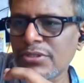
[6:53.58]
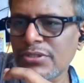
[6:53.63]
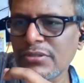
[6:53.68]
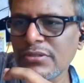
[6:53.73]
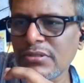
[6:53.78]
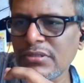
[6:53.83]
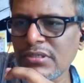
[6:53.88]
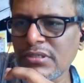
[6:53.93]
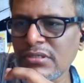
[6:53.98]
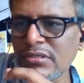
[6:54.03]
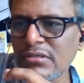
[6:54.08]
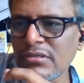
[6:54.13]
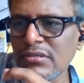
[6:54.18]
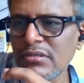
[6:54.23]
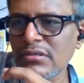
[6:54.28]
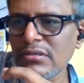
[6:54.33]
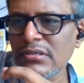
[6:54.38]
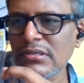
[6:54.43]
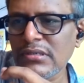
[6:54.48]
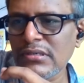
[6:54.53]
to the
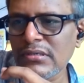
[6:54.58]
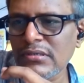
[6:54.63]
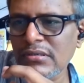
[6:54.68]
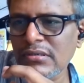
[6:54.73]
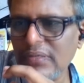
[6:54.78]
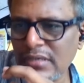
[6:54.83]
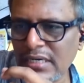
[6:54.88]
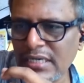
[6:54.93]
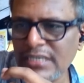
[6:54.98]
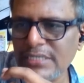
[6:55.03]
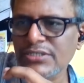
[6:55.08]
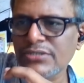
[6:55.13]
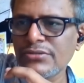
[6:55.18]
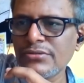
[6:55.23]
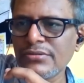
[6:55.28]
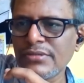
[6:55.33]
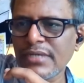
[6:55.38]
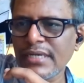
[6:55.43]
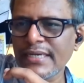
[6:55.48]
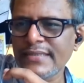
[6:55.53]

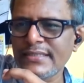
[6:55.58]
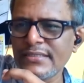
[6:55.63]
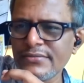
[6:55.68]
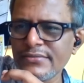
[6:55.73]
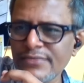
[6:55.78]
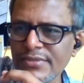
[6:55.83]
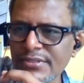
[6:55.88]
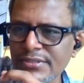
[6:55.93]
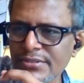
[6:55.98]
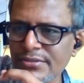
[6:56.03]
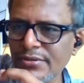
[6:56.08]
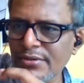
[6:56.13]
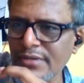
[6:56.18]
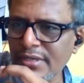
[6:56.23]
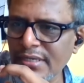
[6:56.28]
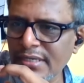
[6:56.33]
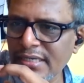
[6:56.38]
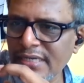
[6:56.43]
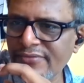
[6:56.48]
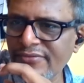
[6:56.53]
grassroots activists,
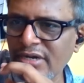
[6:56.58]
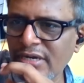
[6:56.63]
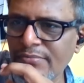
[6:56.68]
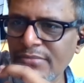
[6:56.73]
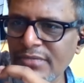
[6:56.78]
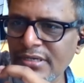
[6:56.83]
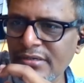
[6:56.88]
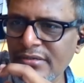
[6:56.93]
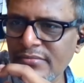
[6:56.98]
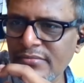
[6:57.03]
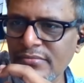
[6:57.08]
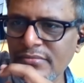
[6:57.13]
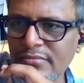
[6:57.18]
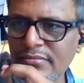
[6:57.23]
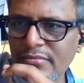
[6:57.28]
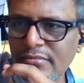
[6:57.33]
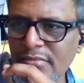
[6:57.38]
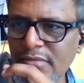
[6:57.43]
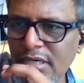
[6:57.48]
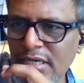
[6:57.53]
organic farming, and
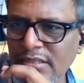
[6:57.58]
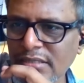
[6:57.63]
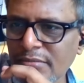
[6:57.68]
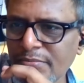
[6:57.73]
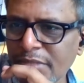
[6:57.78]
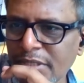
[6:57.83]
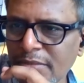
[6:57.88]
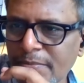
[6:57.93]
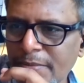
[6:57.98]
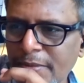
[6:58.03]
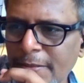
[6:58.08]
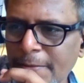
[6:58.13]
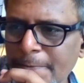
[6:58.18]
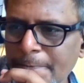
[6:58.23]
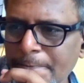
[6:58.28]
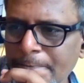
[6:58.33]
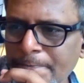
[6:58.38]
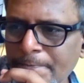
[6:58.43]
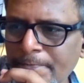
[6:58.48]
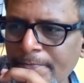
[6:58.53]
other people,
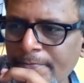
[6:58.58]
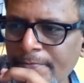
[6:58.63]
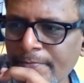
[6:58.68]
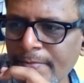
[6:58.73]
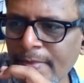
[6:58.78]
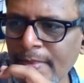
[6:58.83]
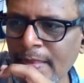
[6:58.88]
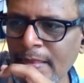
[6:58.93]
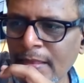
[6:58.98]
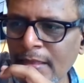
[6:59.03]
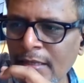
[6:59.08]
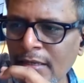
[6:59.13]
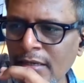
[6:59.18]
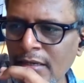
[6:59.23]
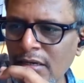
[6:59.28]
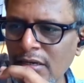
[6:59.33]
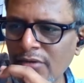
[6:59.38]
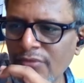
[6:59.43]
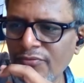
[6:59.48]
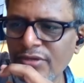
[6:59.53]

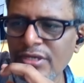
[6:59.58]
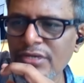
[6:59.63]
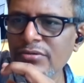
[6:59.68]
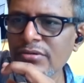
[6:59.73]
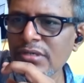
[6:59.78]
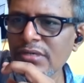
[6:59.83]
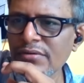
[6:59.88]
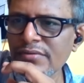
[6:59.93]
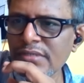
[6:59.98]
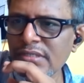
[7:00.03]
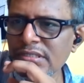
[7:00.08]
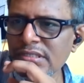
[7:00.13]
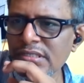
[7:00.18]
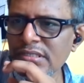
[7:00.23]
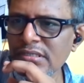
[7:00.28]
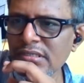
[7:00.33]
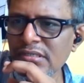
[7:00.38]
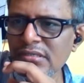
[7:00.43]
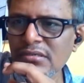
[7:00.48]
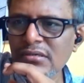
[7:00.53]
we could have
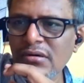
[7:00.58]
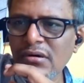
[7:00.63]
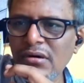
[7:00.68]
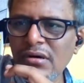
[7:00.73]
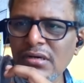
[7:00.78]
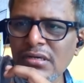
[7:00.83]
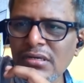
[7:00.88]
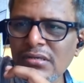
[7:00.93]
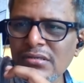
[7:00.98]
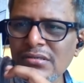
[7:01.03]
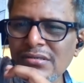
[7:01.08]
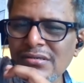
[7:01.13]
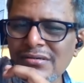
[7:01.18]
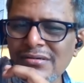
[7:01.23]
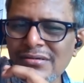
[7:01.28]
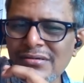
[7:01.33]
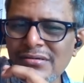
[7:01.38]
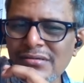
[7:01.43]
easily gone the